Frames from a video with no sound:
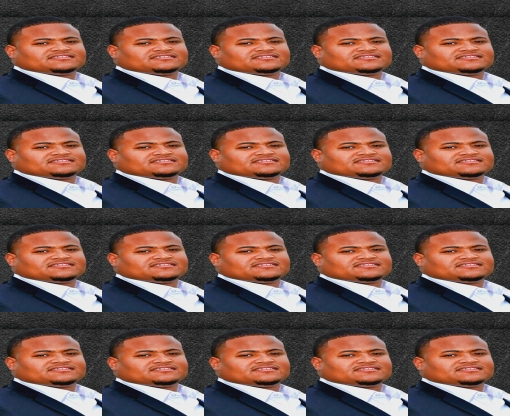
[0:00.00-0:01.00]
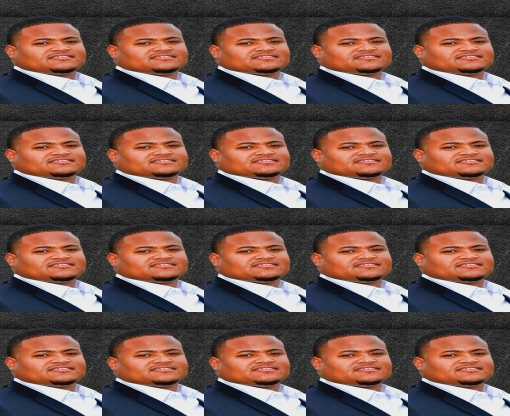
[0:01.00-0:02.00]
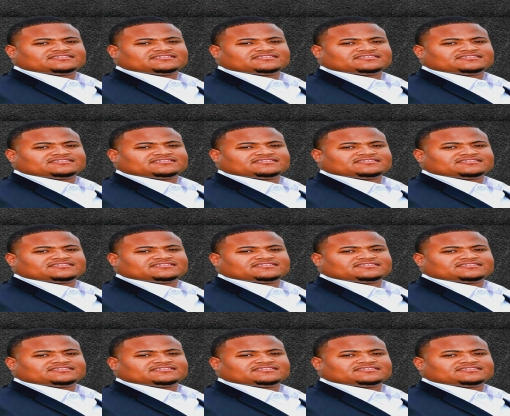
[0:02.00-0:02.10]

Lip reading: [no speech]